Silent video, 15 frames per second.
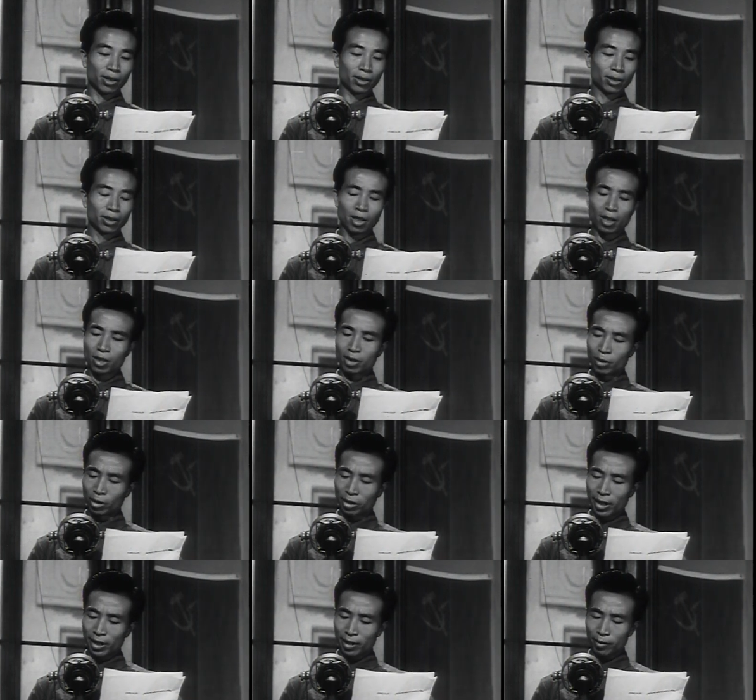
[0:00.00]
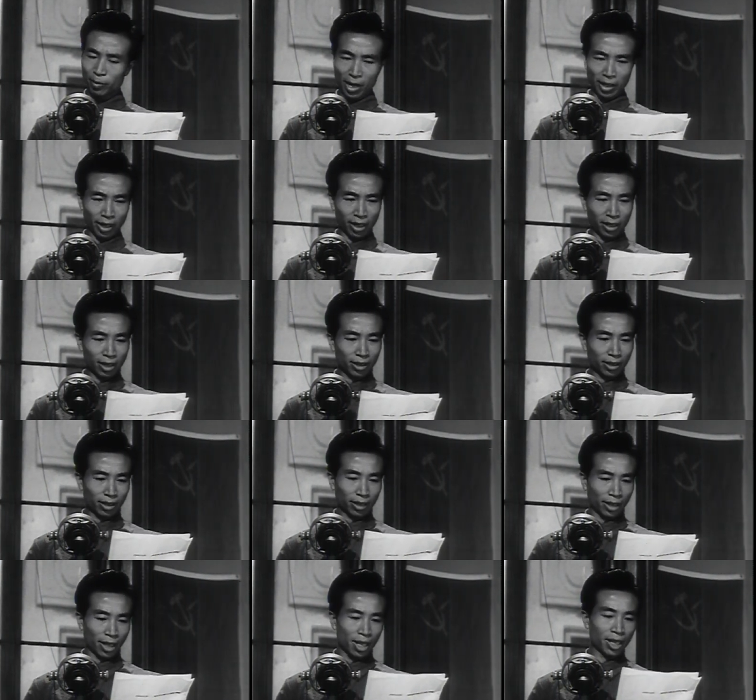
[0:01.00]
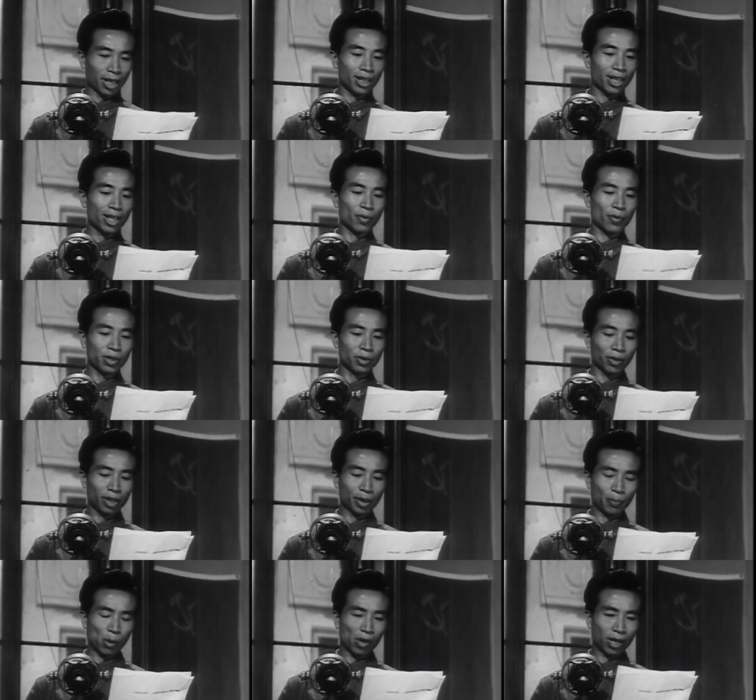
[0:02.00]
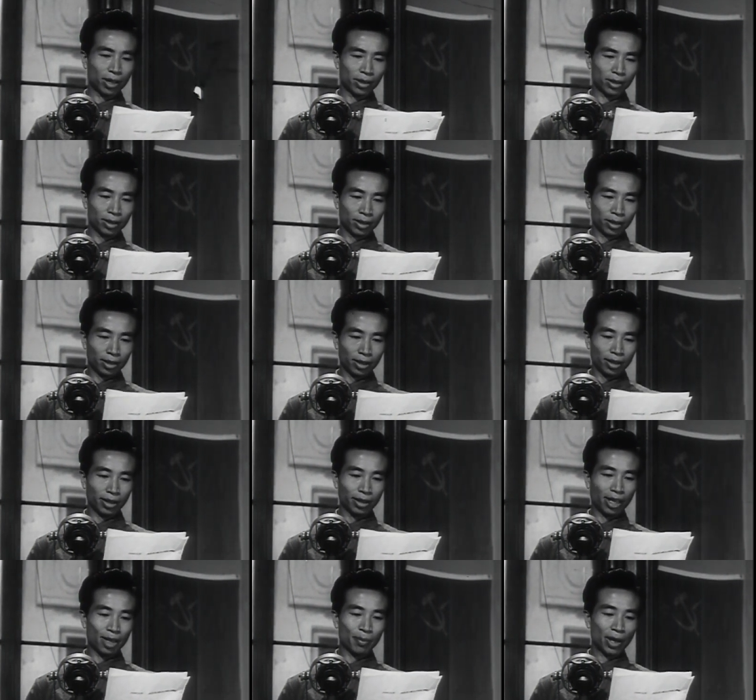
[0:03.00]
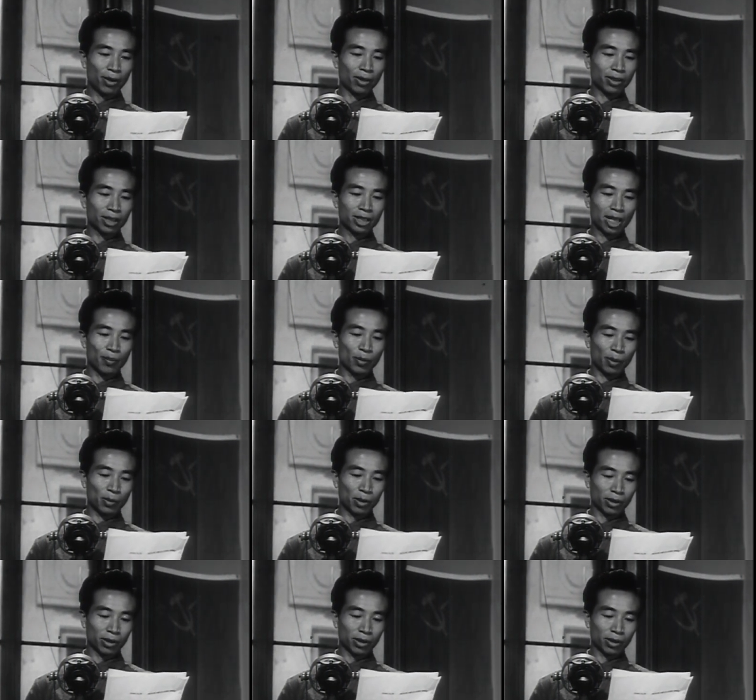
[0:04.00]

are tireless in vilifying us as a nation and as individuals,